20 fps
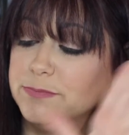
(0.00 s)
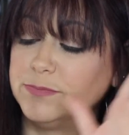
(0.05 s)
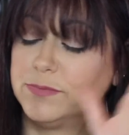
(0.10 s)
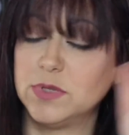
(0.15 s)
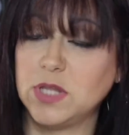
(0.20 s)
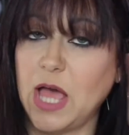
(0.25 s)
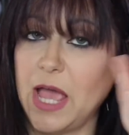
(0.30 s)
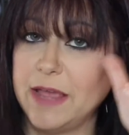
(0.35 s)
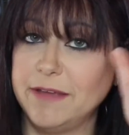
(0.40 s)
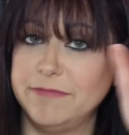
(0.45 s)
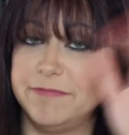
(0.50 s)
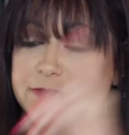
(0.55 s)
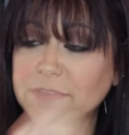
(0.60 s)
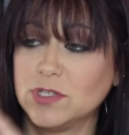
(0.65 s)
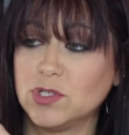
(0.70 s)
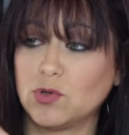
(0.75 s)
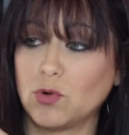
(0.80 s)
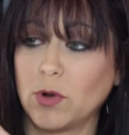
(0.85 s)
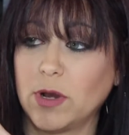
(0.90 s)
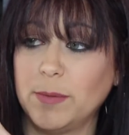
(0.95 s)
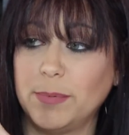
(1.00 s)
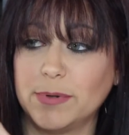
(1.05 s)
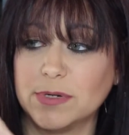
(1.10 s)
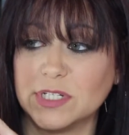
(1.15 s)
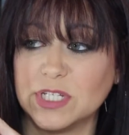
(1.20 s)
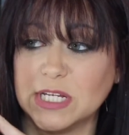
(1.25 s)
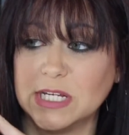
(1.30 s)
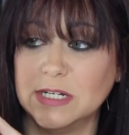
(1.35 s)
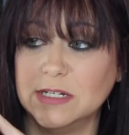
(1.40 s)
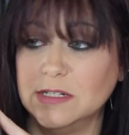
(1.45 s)
life story
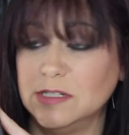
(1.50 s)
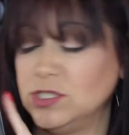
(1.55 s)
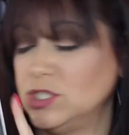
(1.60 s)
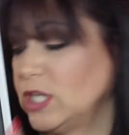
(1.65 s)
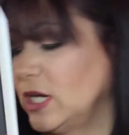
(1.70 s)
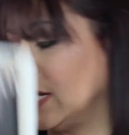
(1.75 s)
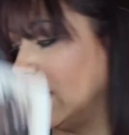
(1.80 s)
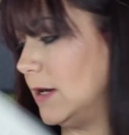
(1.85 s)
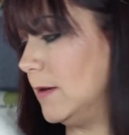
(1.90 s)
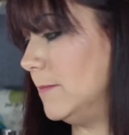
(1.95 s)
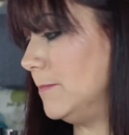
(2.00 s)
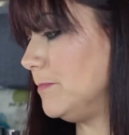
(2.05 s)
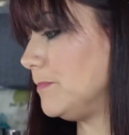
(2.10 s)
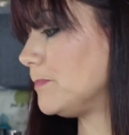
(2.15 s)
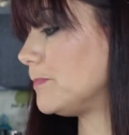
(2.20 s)
person, check it out.